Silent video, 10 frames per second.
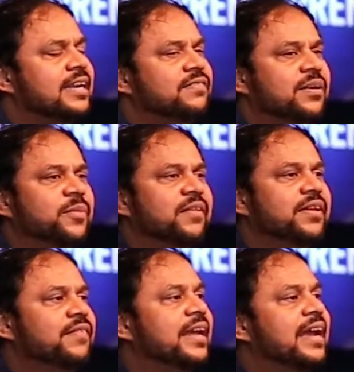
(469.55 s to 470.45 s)
started
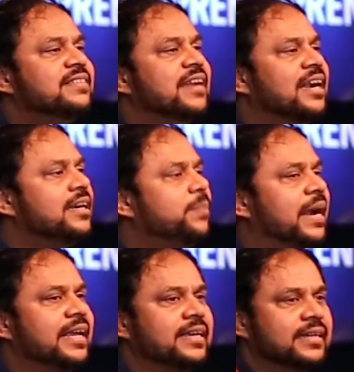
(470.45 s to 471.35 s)
from everywhere. I
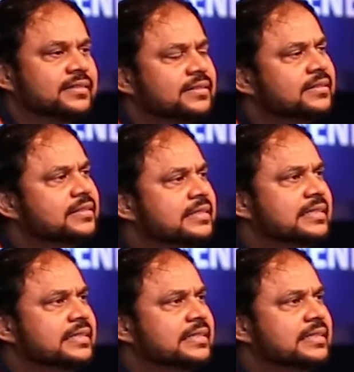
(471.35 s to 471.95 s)
started panicking.